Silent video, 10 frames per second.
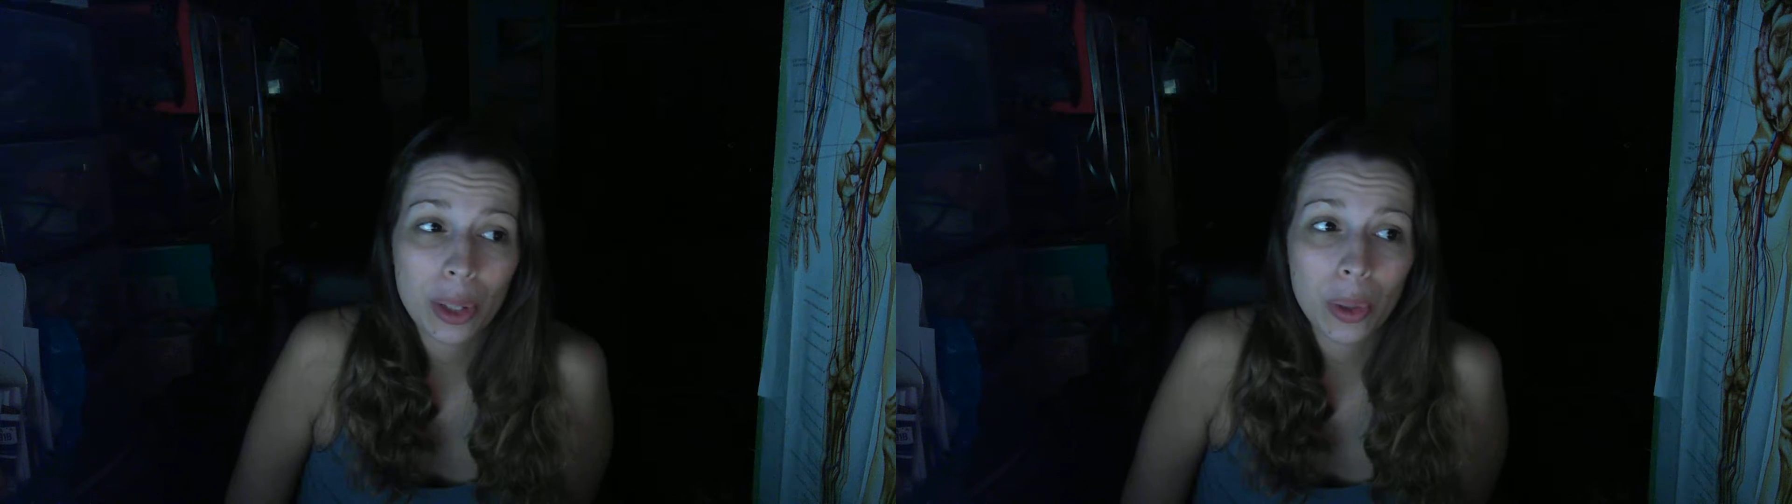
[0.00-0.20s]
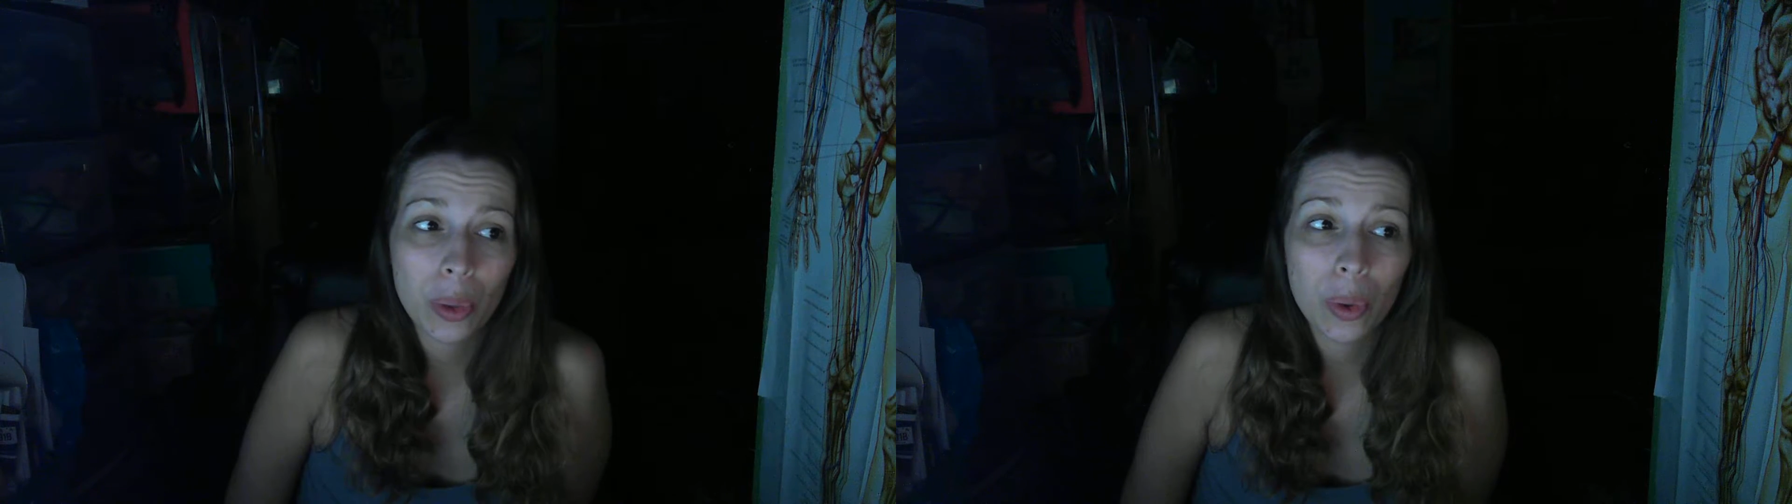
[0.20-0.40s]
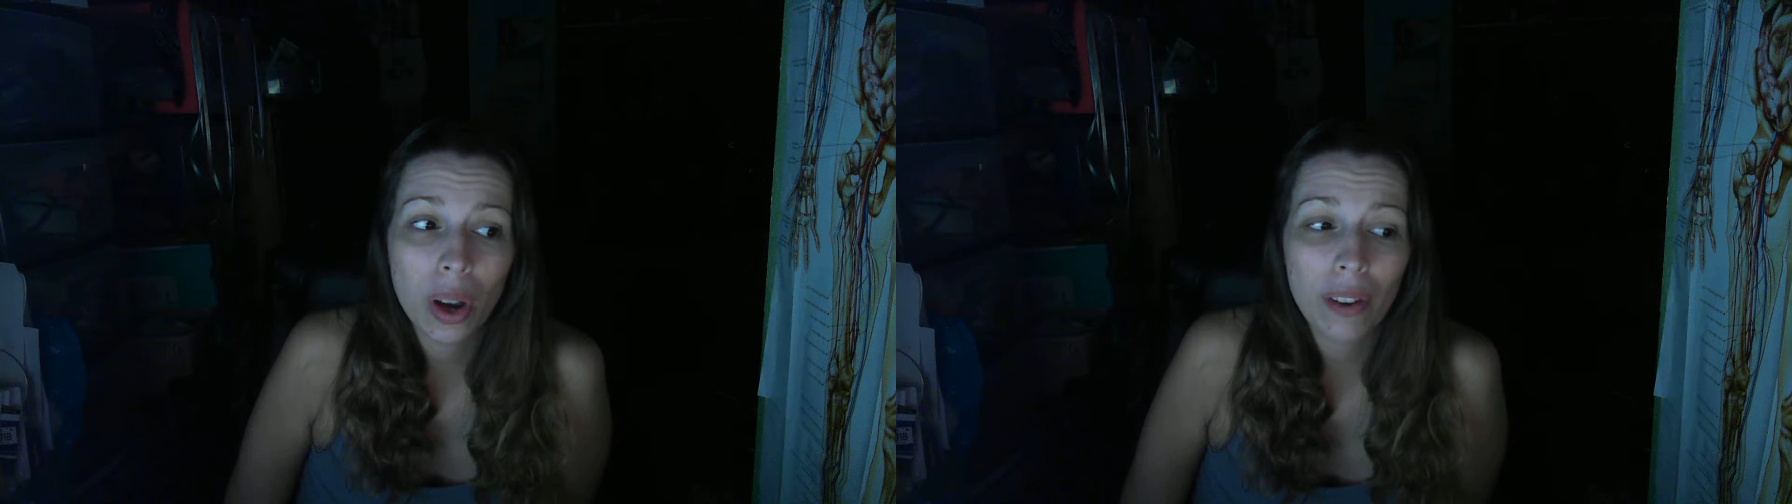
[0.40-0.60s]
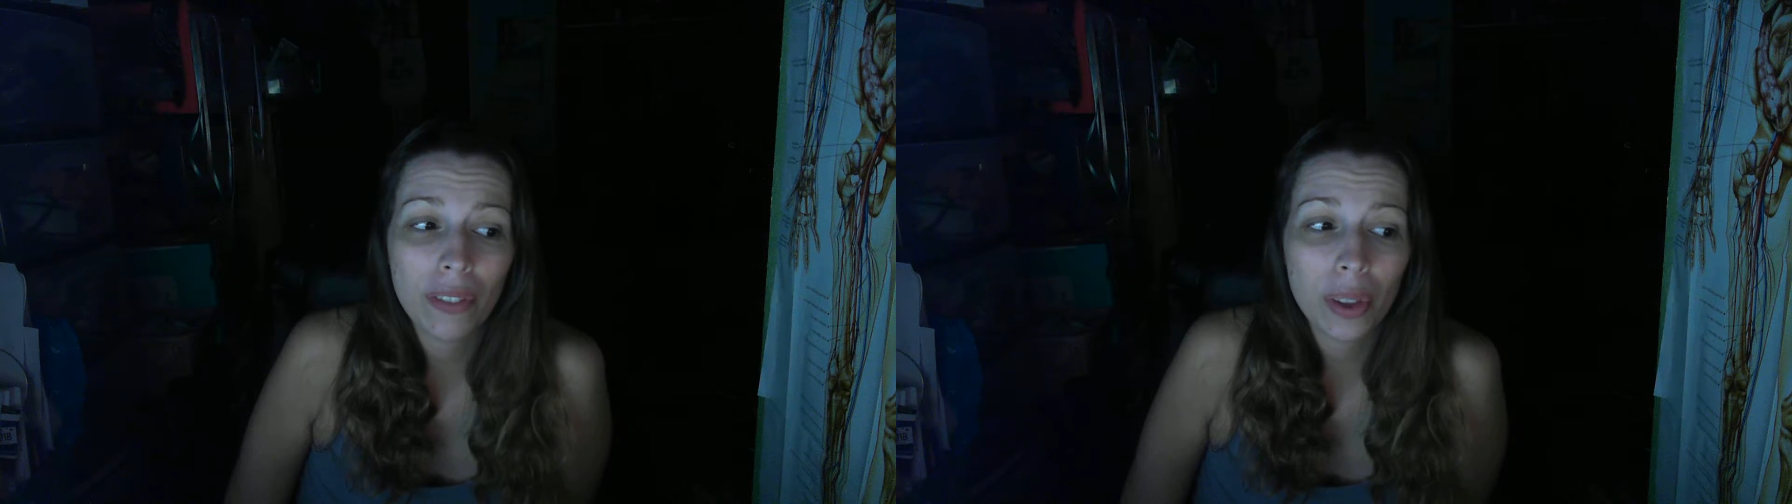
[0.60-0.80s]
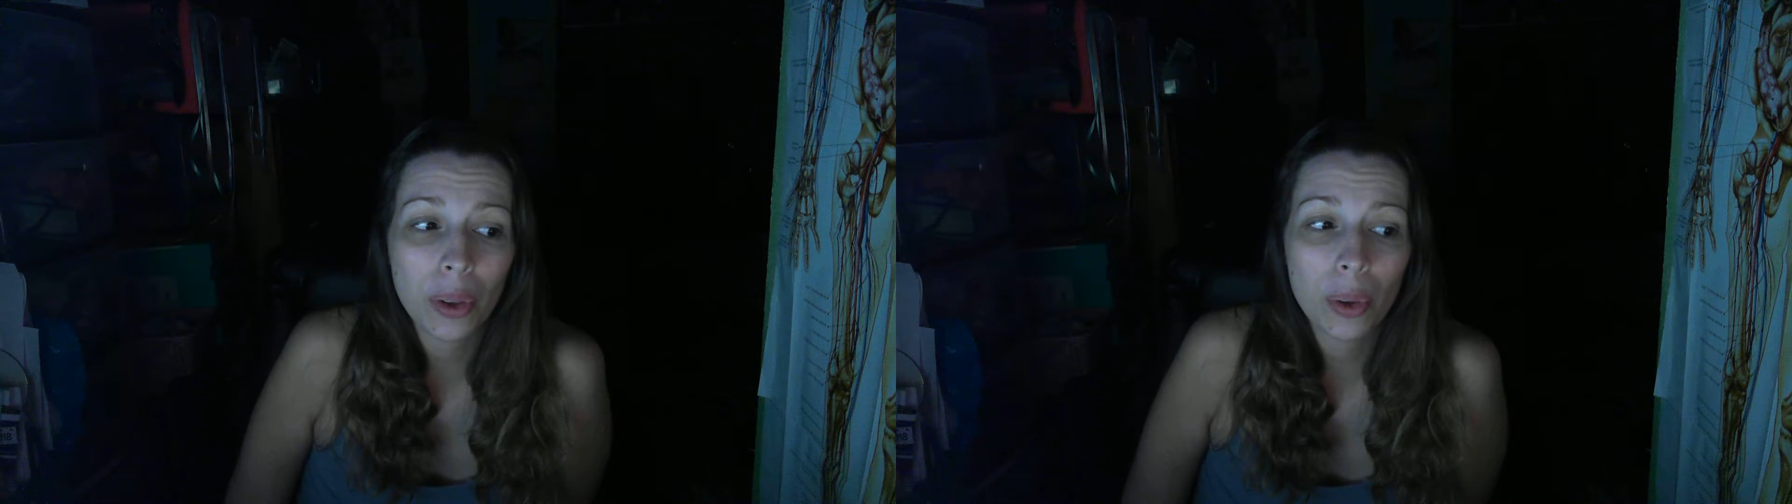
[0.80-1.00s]
to a
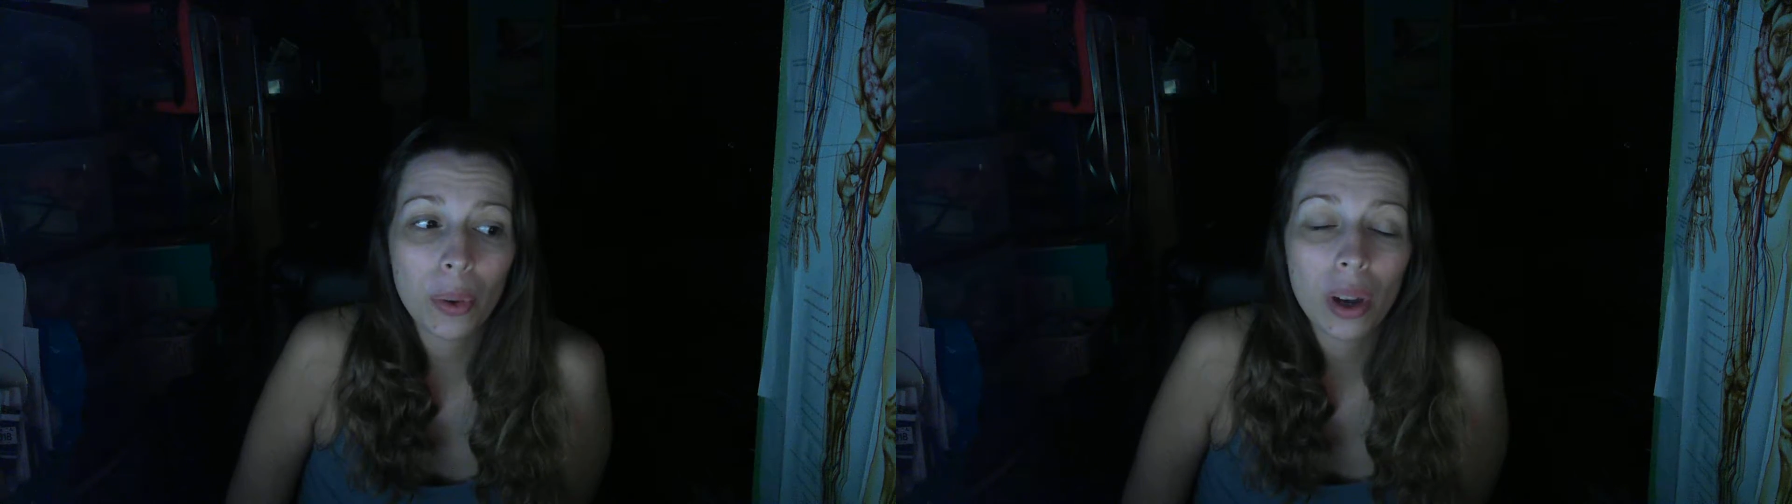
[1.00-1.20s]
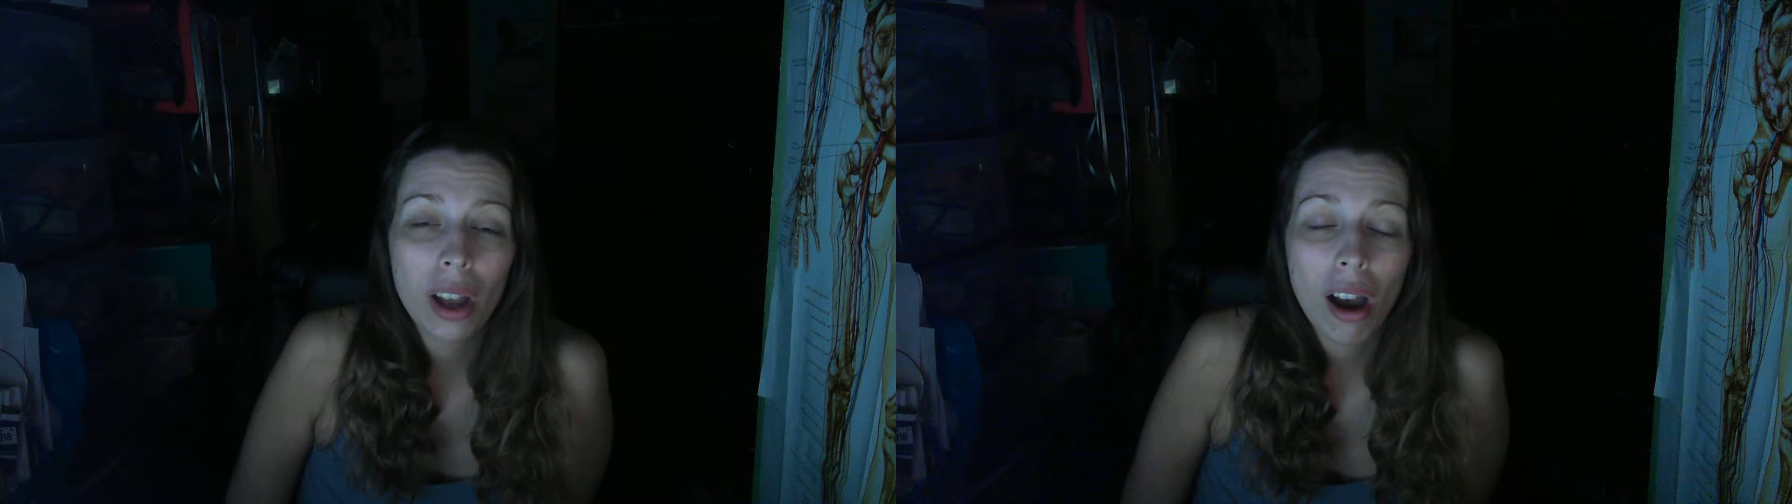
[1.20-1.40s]
few